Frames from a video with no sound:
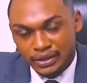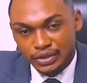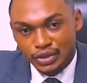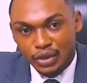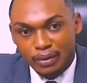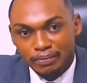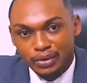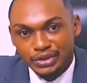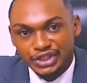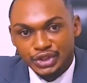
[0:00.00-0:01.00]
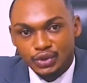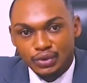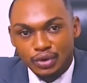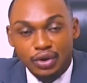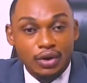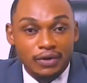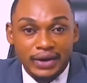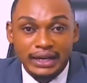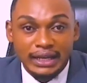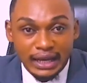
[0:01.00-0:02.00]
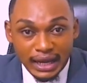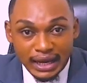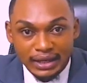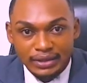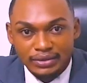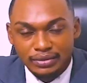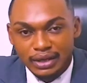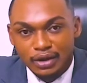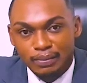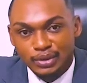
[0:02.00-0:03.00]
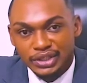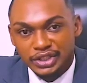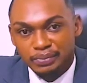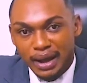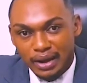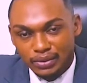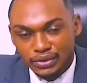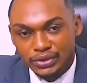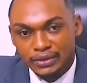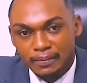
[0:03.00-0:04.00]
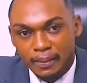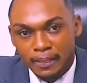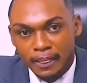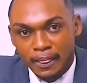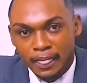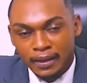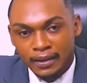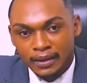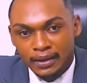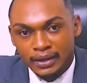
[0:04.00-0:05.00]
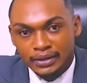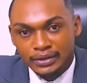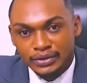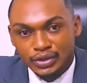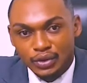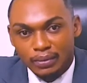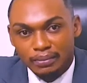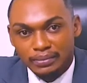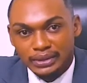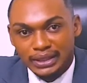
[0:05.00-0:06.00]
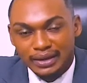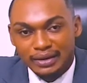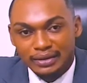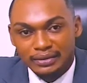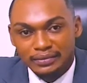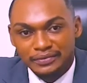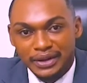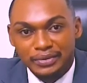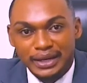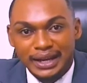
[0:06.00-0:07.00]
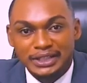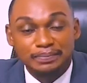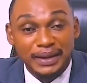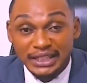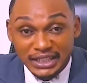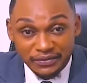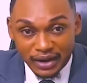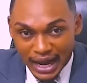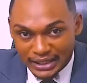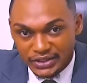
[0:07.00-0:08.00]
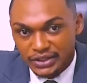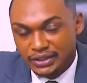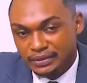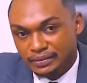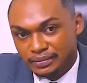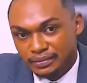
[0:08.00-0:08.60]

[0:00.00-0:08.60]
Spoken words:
some don't show love and care to their opposite spouse, some tell very expensive lies,